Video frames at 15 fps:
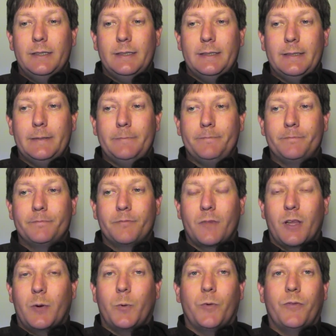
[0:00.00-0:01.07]

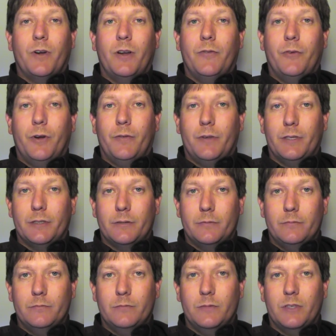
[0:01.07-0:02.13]
We're very frivolous.
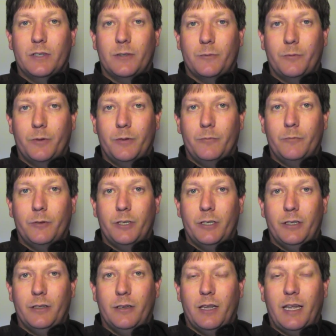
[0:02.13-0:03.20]

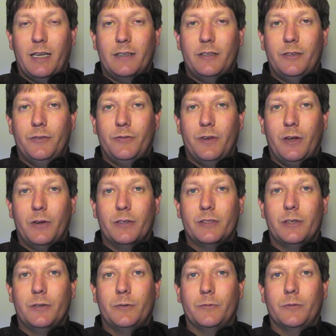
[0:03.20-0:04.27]
we like to
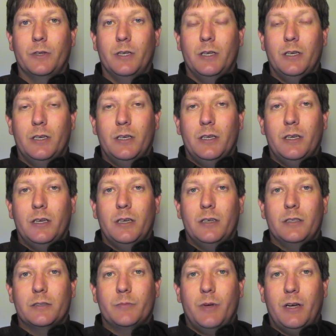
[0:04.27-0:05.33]
focus on
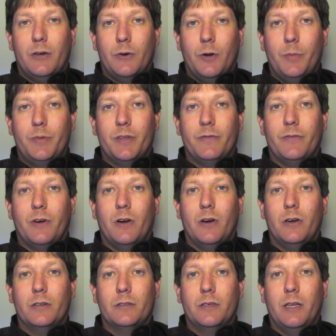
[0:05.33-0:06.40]
small groups at
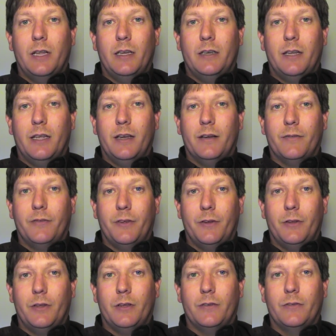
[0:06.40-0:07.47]
first to get a
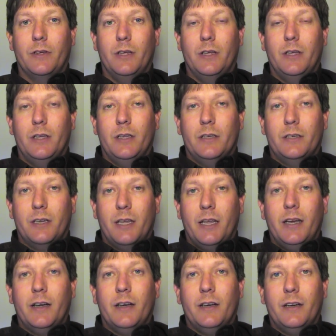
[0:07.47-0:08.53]
feel of to
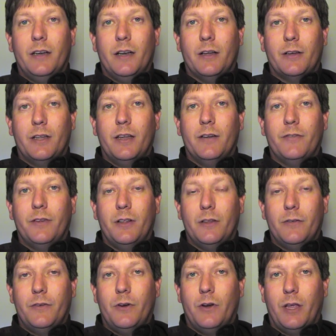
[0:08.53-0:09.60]
get to get a feel
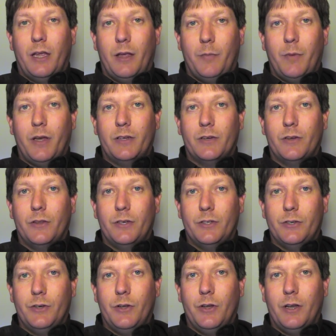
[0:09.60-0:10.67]
of your account, make sure
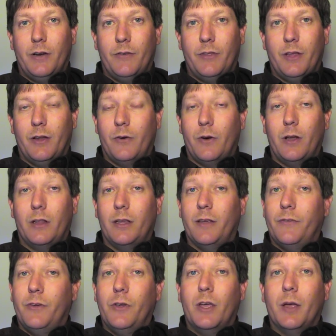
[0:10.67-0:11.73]
that you're doing everything correctly.
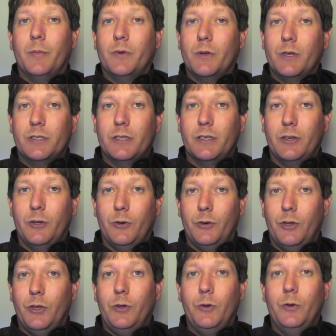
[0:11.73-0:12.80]
If you come to us and you
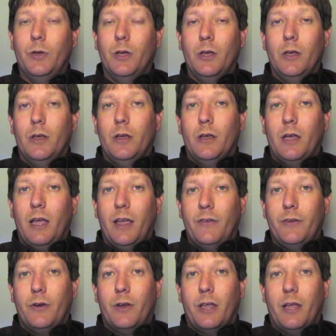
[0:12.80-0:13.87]
do have your